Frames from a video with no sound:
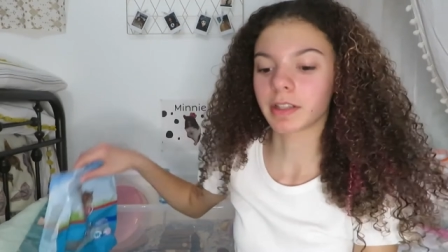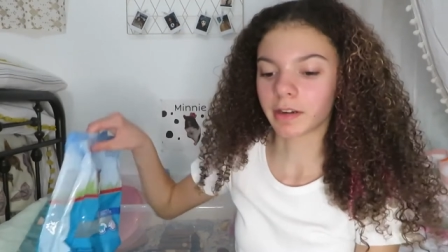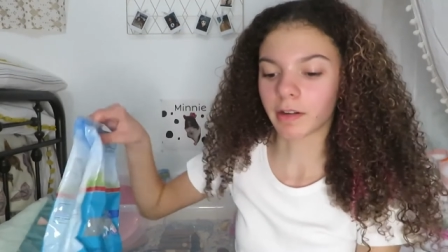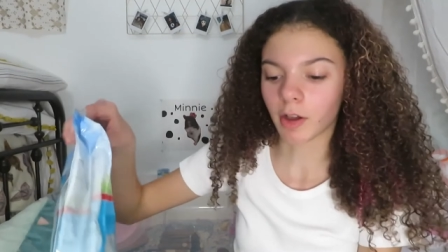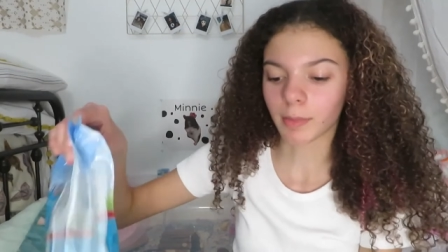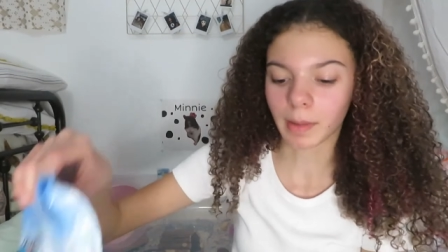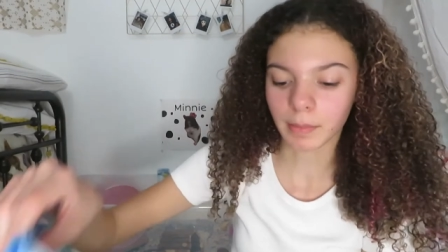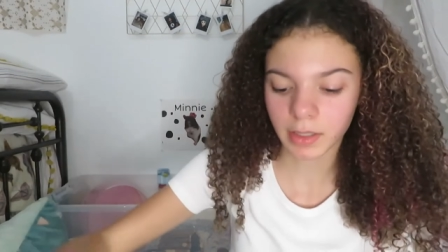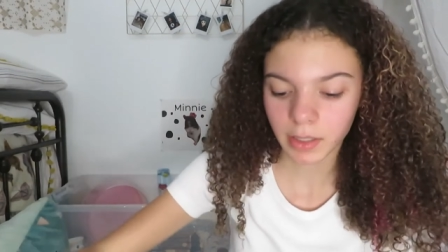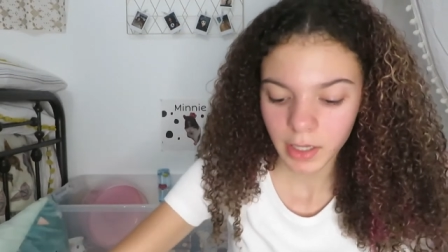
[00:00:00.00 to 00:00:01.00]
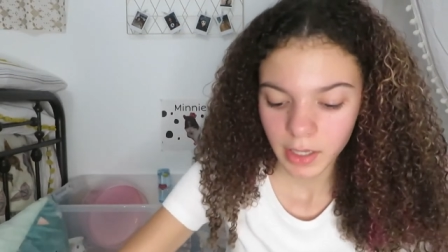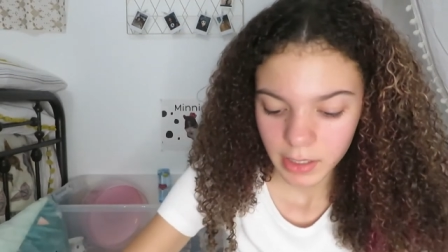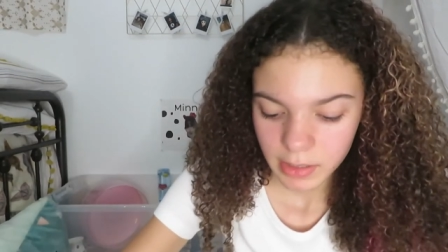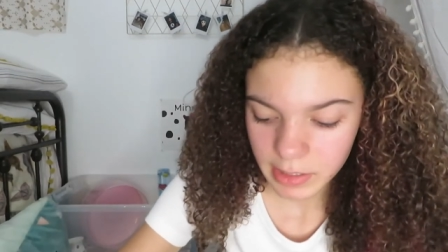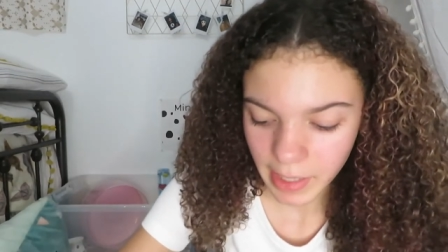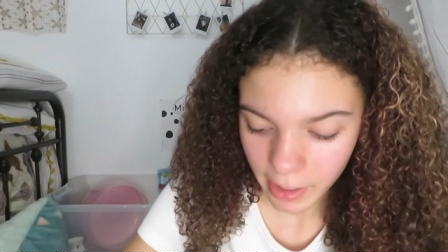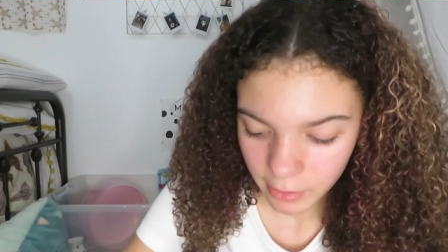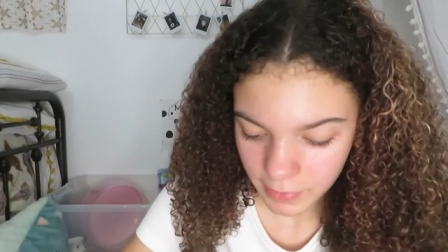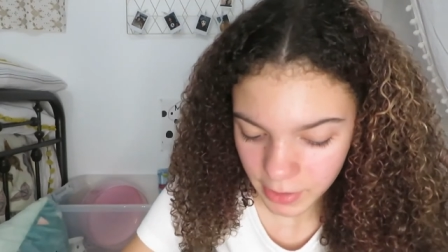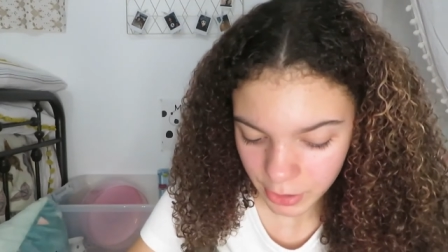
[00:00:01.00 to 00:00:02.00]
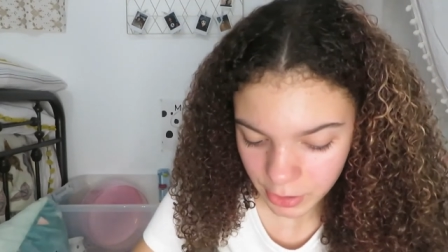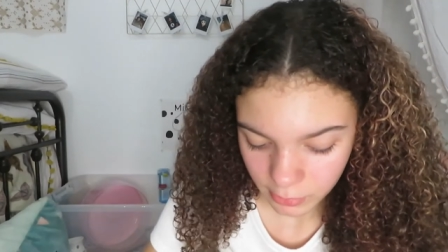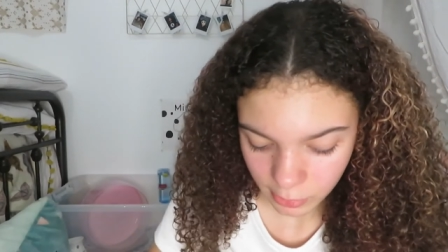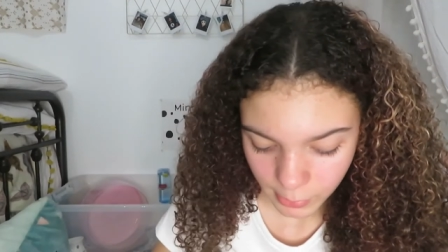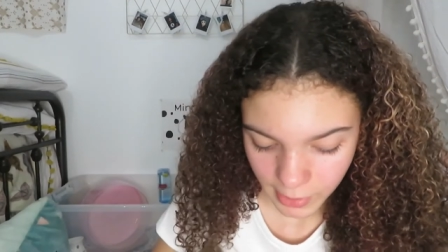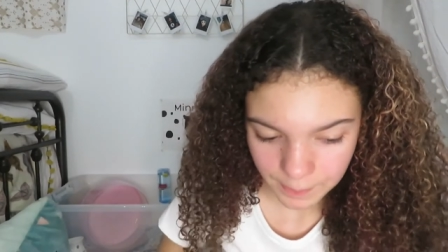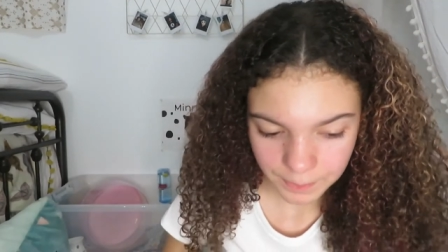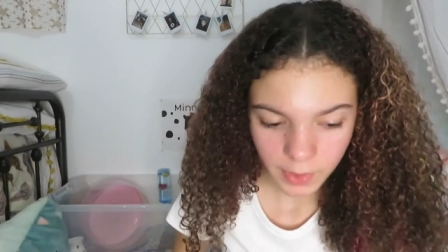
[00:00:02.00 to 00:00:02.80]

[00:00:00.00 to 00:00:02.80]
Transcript: in there at all. But I'm gonna scatter feed just a little bit.